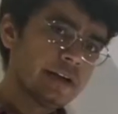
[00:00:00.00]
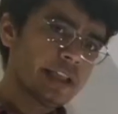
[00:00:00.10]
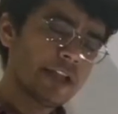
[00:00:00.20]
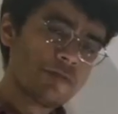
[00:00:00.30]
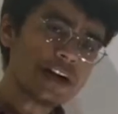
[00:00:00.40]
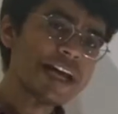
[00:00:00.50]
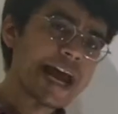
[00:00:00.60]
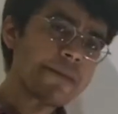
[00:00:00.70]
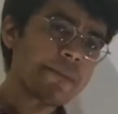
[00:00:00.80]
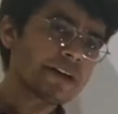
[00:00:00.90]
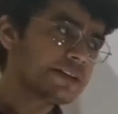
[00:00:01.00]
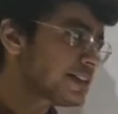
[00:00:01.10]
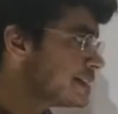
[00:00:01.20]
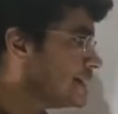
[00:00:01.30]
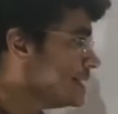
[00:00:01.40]
then what happens,
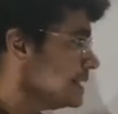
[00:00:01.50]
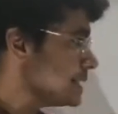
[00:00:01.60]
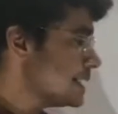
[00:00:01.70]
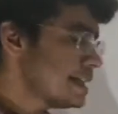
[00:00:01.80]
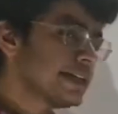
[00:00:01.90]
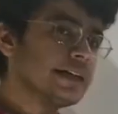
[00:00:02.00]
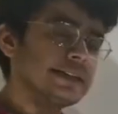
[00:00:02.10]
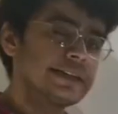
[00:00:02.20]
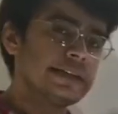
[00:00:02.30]
these areas,